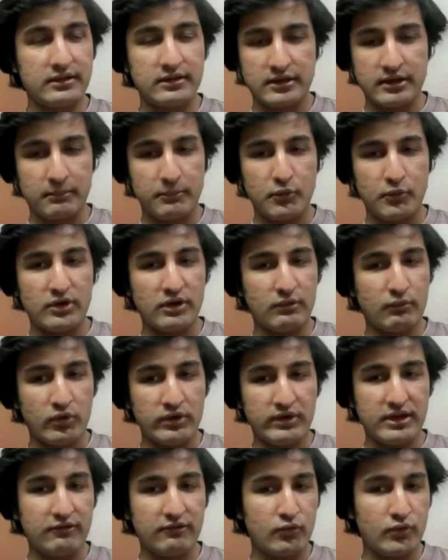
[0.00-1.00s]
the computer
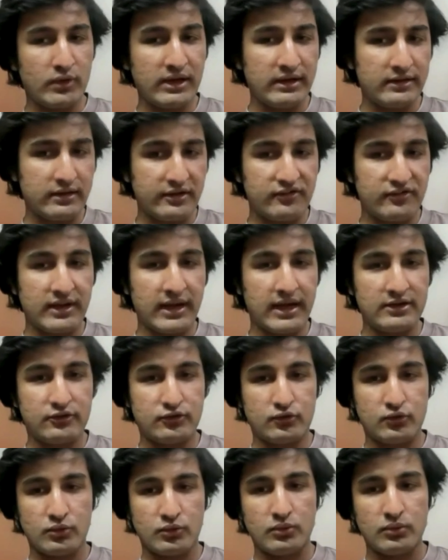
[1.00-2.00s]
won't give you another chance
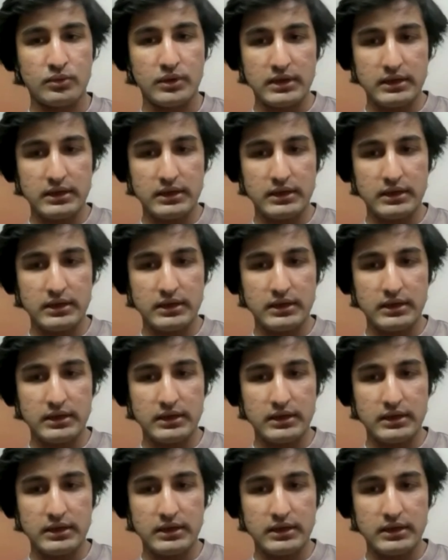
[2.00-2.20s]
to